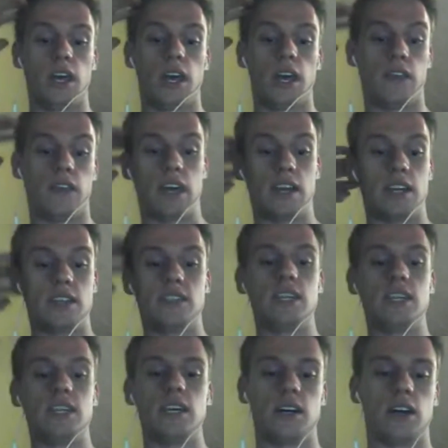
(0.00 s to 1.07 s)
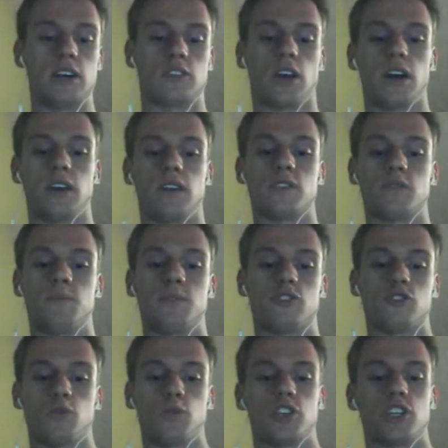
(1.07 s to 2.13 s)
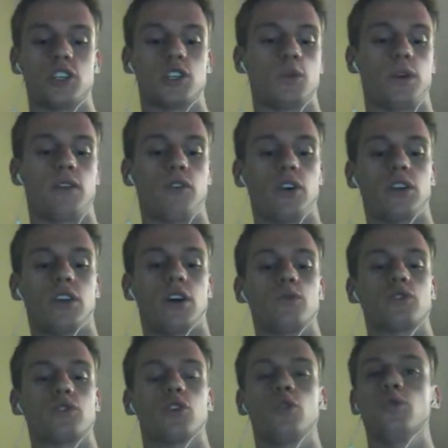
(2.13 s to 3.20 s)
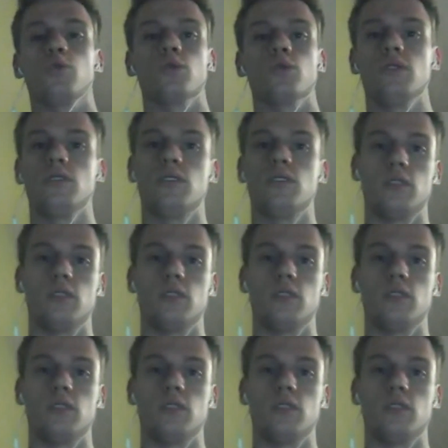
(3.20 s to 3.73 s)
And then Adia has kind of just been switching to whatever I thought was cool.